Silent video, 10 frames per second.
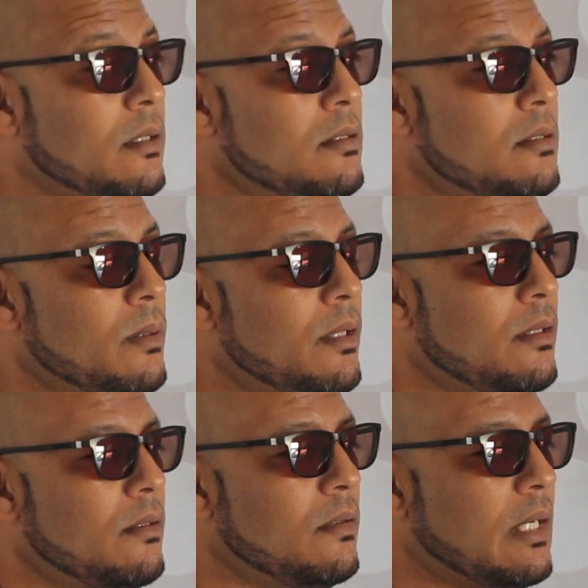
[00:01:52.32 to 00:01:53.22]
honest with
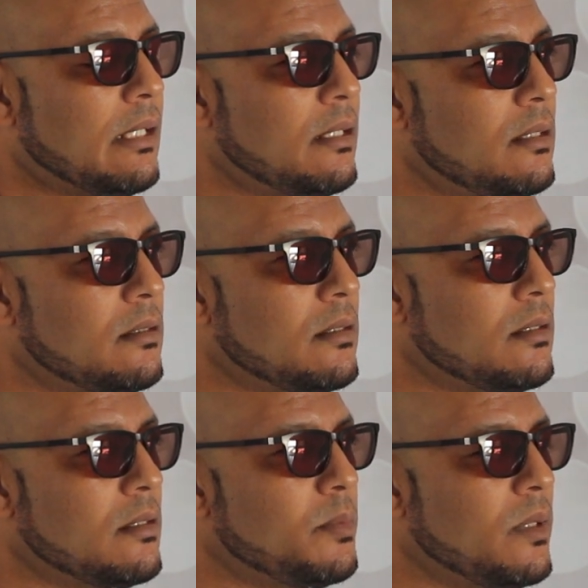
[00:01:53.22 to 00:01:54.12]
you, I think the
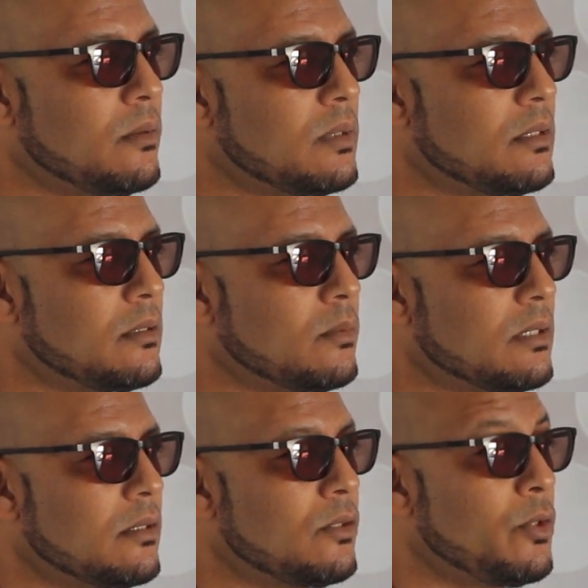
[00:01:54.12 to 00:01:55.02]
hardest part was,
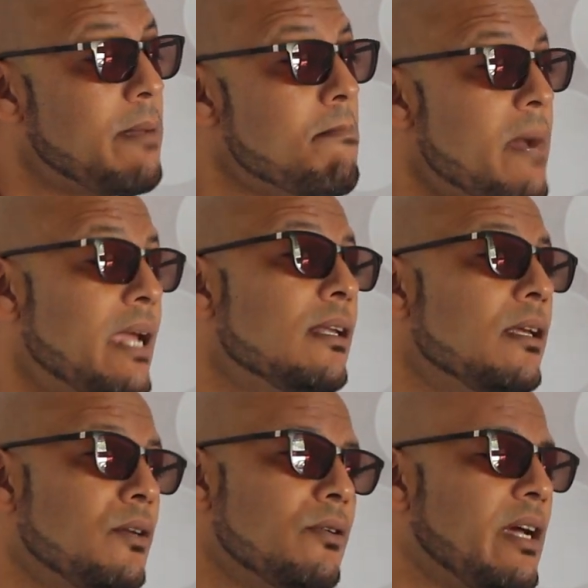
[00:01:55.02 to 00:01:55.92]
was to remain
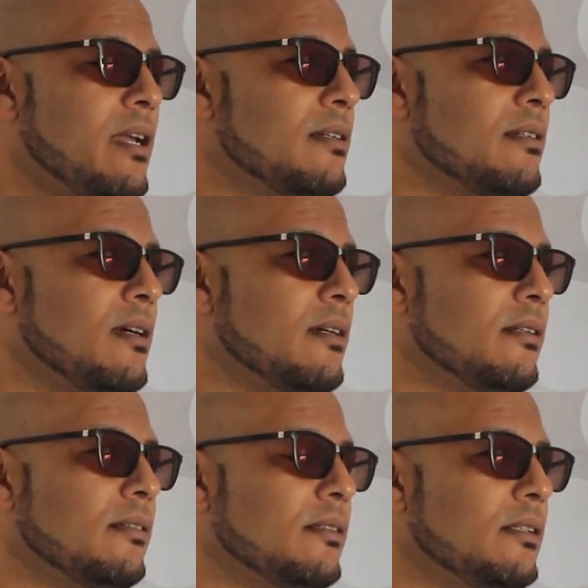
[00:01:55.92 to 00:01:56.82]
in your character,
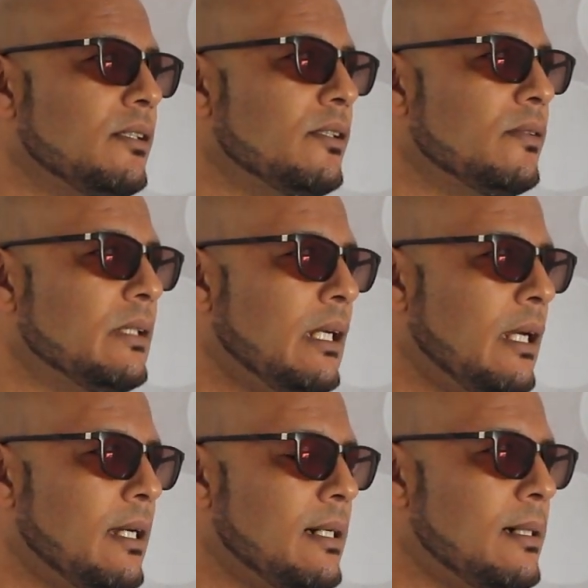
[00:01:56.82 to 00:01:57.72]
you know.
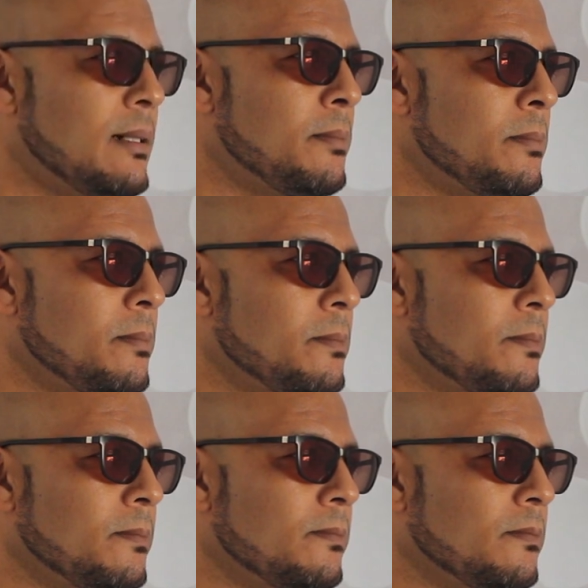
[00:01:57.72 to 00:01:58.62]
Um,
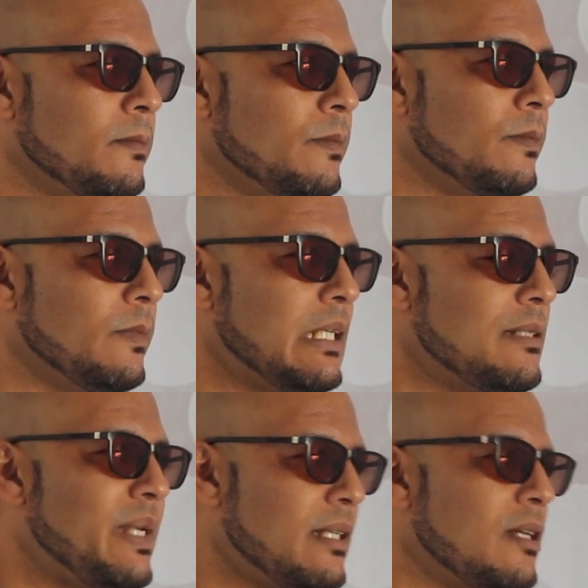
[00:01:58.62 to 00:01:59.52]

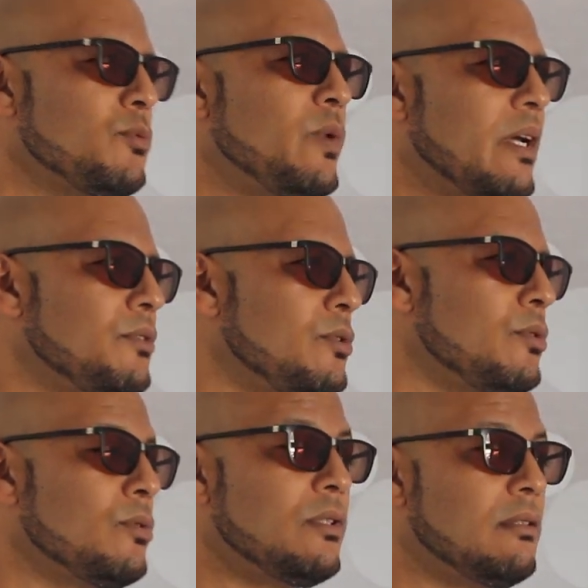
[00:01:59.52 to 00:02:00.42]
there's many times when you have to
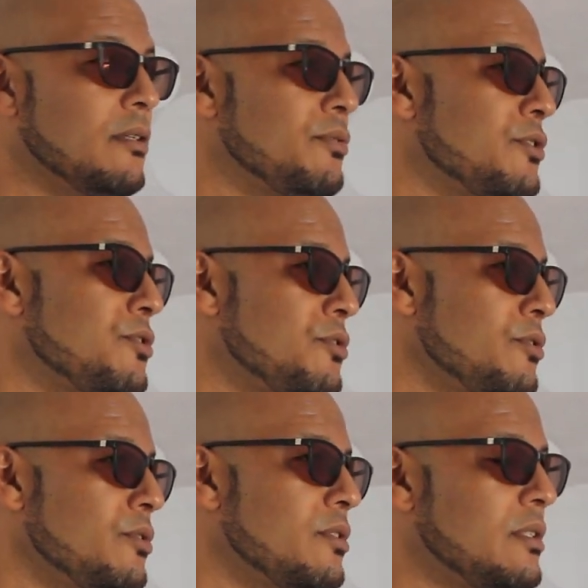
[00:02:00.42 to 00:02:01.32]
do different
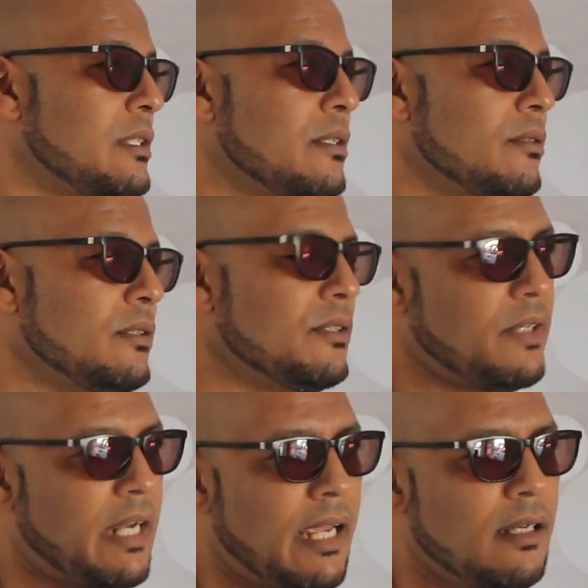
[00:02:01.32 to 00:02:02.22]
shoots, you know,
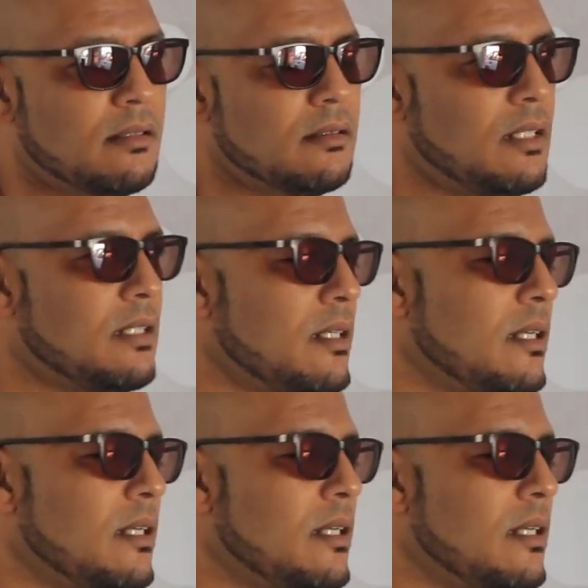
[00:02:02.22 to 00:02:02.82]
different angles, et